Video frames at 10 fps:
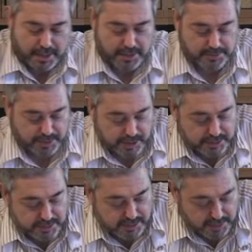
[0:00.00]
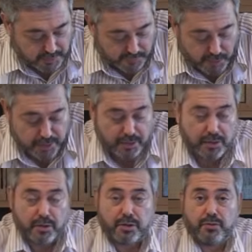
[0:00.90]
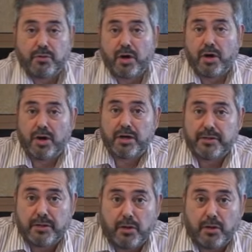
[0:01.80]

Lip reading: is because the farther along you are,